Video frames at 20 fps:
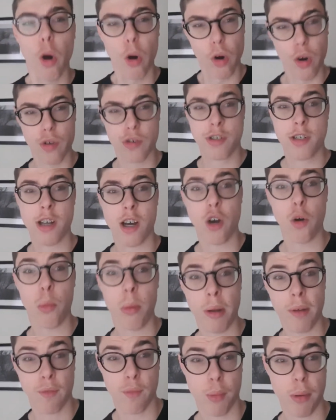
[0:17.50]
Also,
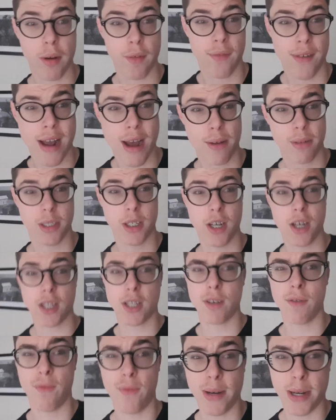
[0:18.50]
we've, we've now
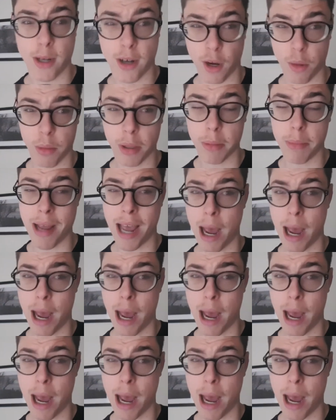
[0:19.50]
learned that VidCon will be